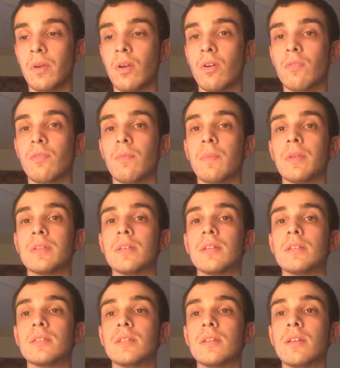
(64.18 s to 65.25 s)
be hurt from this
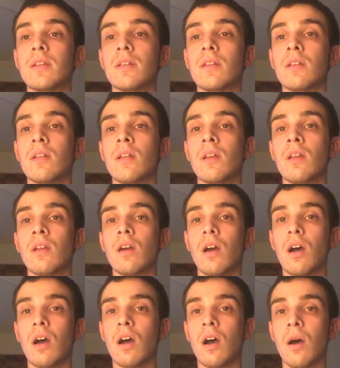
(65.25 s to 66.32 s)
incident.
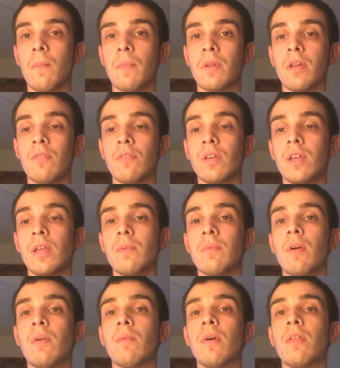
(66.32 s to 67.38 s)
But definitely keep
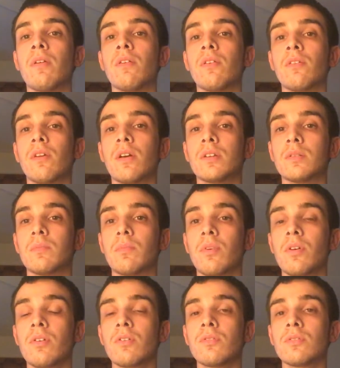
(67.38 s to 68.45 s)
everybody there in your thoughts and
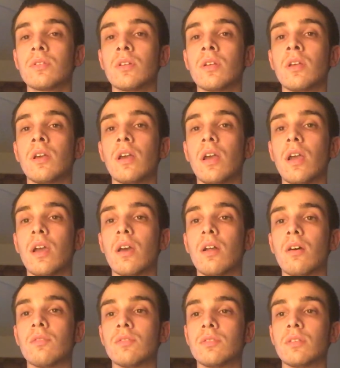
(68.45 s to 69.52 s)
prayers. And
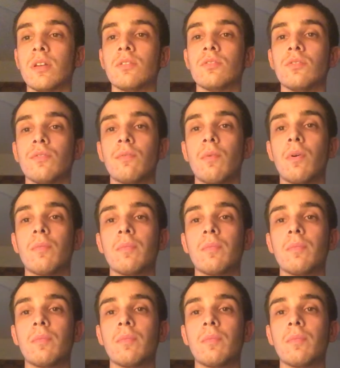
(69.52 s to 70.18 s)
also stay tuned for